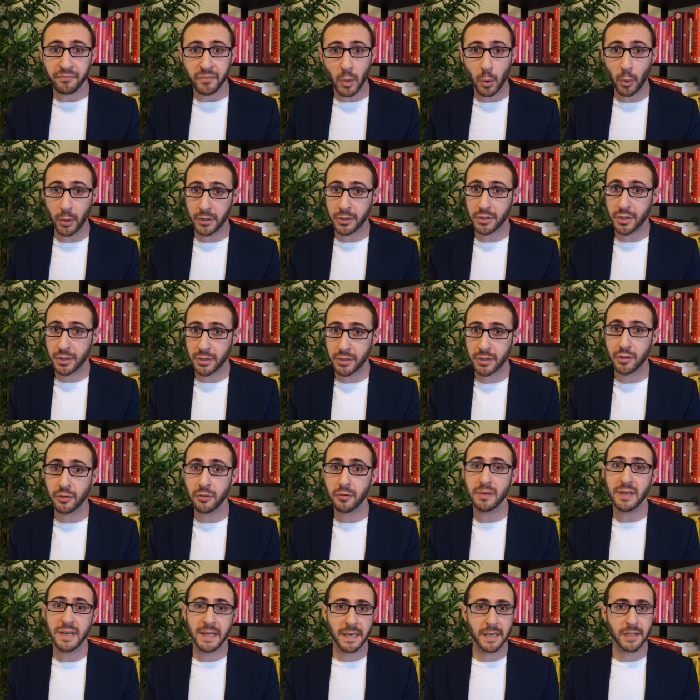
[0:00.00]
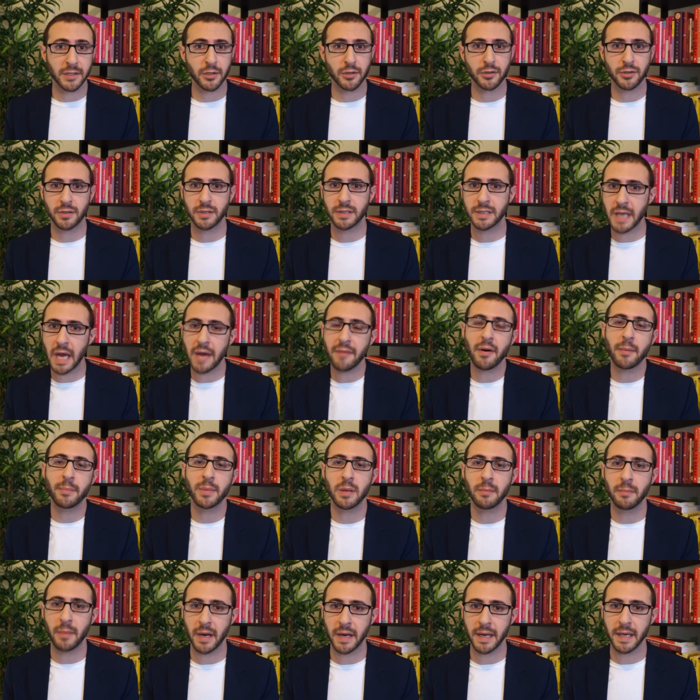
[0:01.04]
What you should do is you should save up
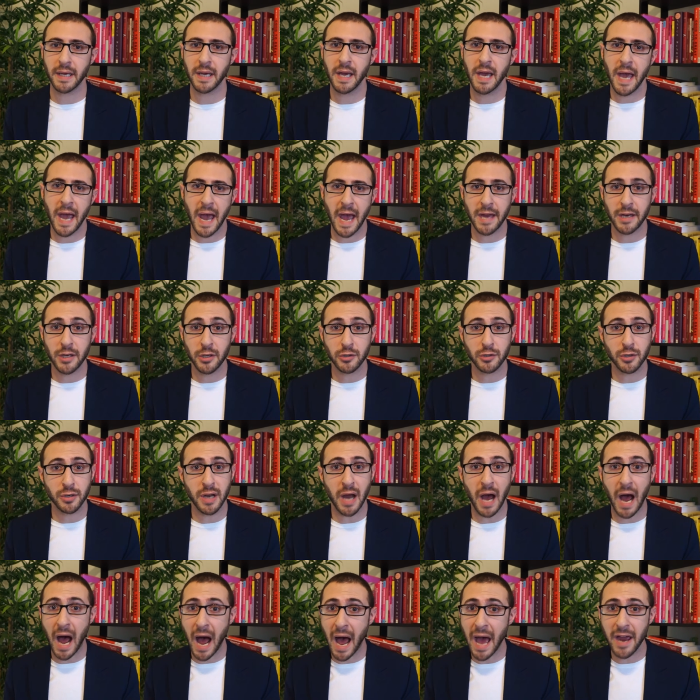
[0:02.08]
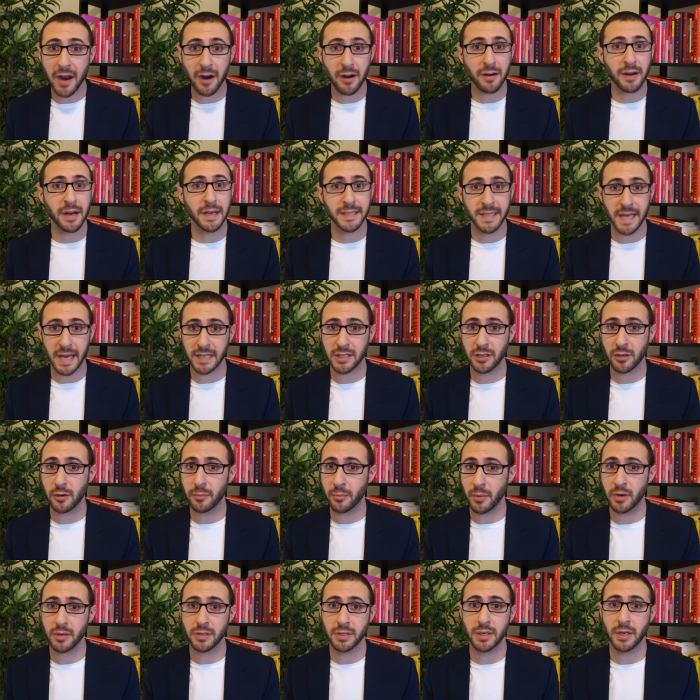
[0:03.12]
the money and you should hire a technical
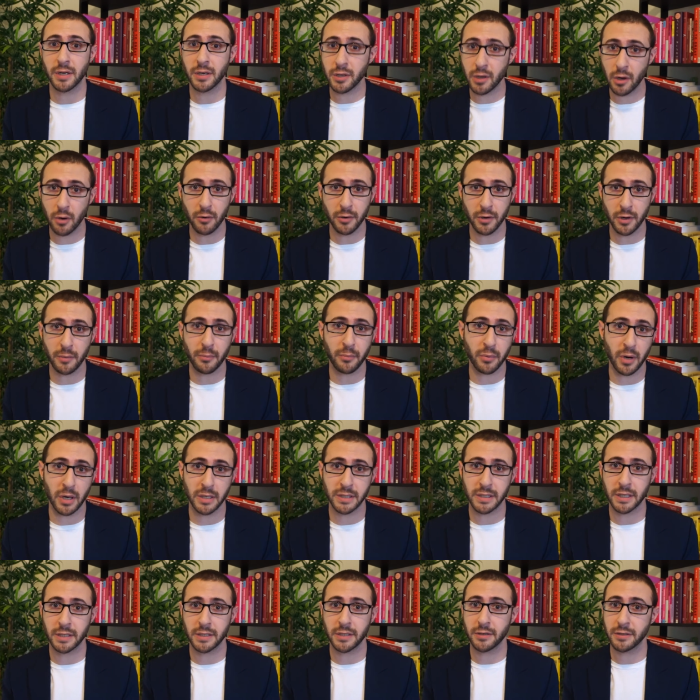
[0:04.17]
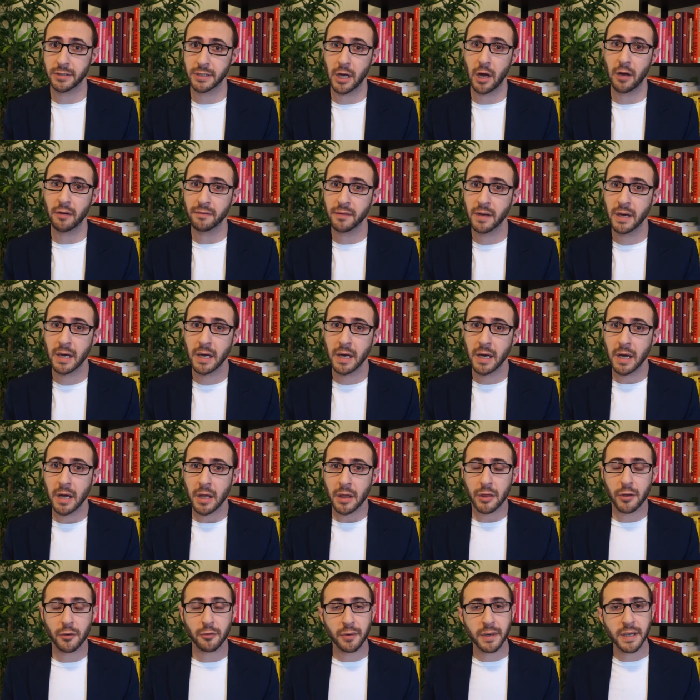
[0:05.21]
person to code your project yourself.
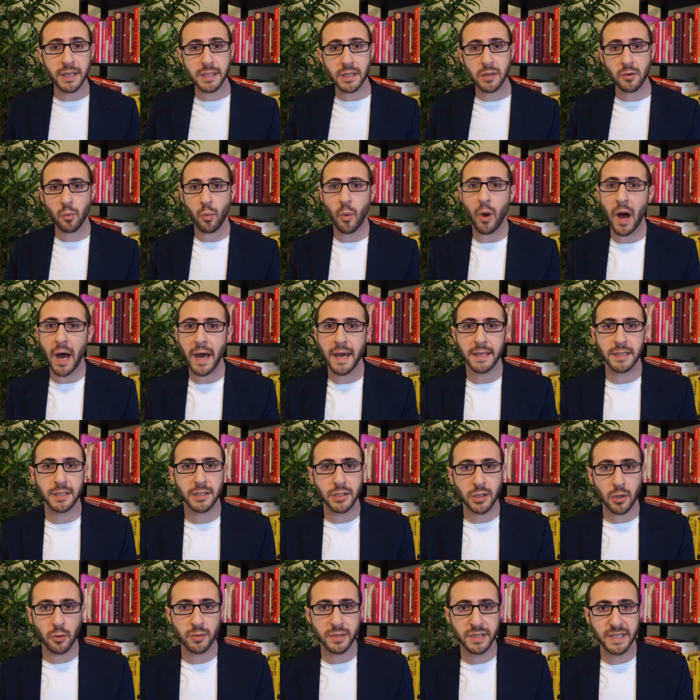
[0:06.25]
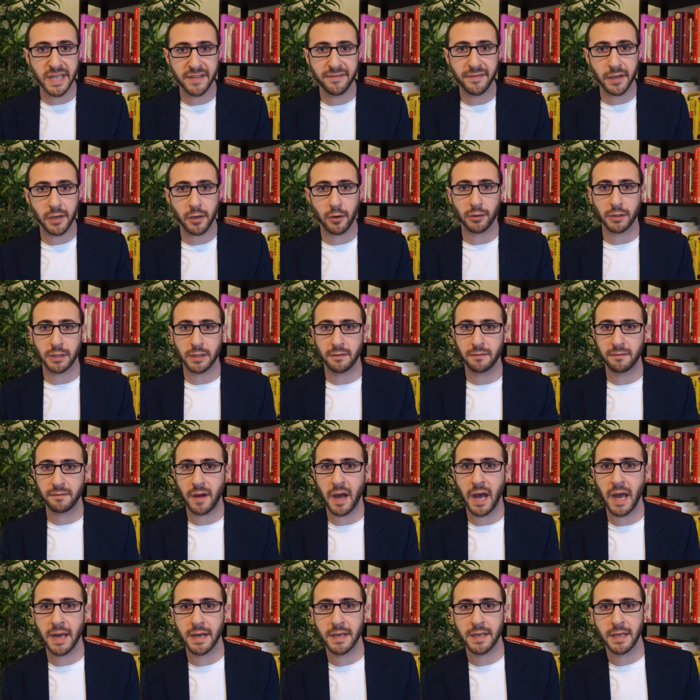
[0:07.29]
The reason why it's so difficult to
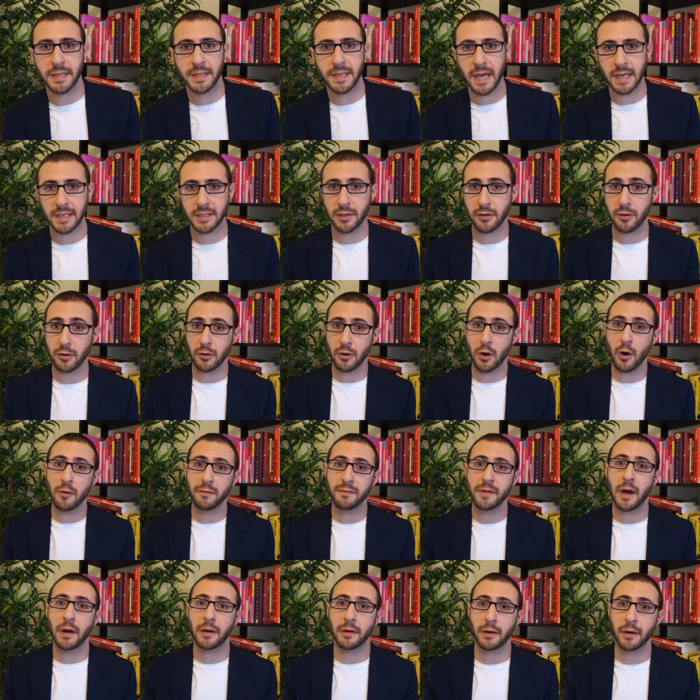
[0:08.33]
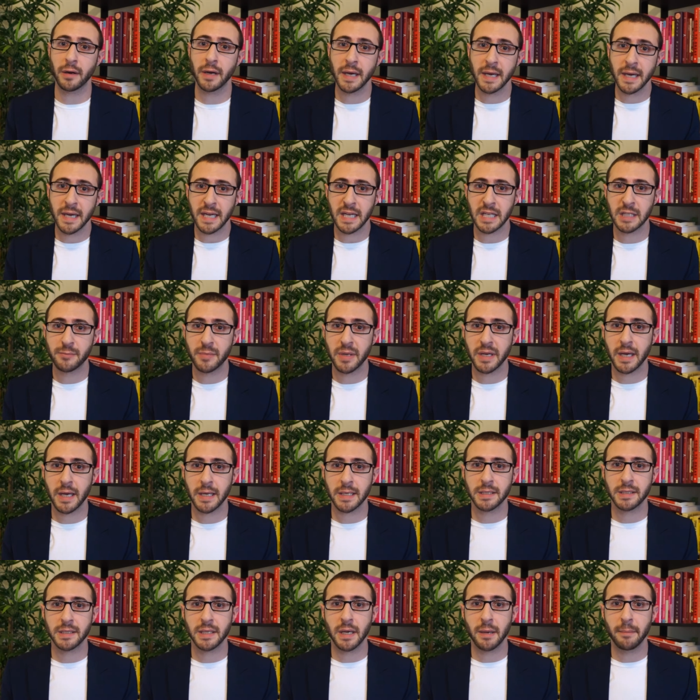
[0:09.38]
find a technical co-founder is
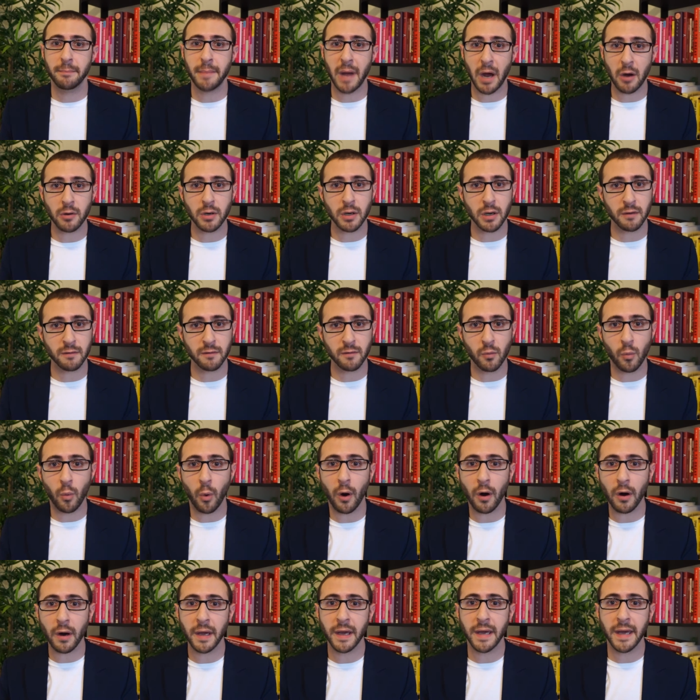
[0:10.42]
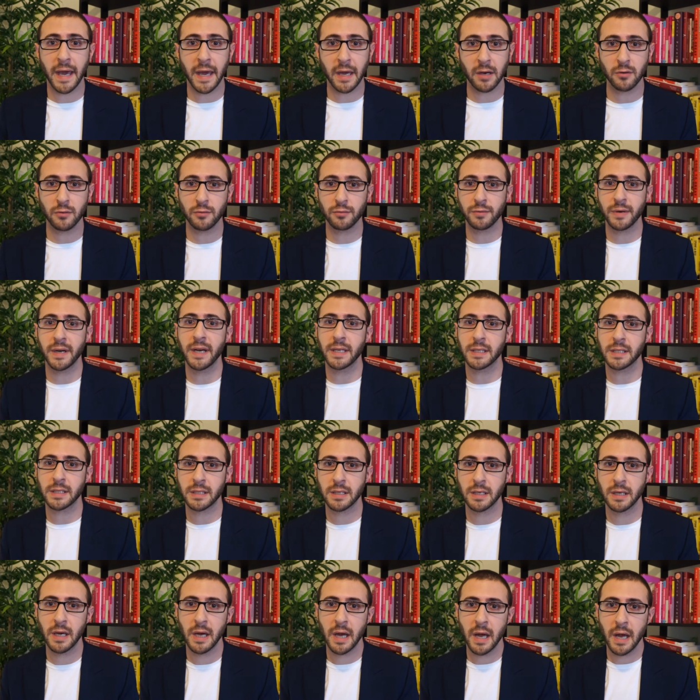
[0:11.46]
because the amount of work and risk